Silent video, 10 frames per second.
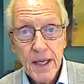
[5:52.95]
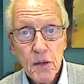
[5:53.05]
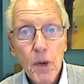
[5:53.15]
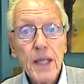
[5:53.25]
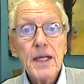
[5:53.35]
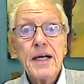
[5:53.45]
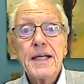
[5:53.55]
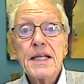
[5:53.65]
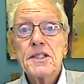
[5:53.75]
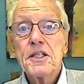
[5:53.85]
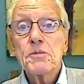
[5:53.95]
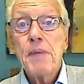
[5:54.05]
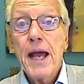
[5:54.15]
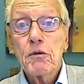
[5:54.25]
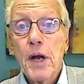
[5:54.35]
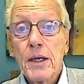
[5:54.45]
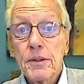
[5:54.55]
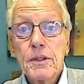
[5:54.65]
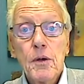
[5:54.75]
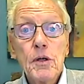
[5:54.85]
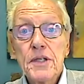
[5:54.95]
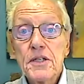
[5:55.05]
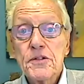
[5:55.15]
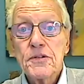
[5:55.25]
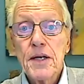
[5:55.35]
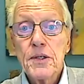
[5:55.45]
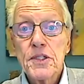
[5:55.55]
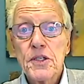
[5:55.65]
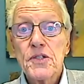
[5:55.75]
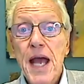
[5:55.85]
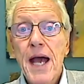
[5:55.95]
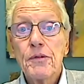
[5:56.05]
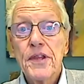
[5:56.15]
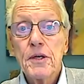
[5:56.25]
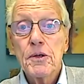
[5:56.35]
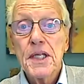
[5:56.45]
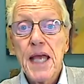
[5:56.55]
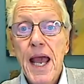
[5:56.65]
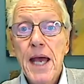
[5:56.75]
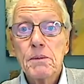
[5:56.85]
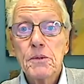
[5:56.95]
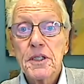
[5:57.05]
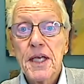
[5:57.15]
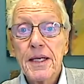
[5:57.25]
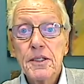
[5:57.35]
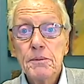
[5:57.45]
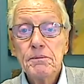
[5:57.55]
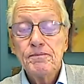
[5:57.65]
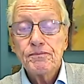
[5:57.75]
Well, against this background, all these viruses out there in the animal kingdom,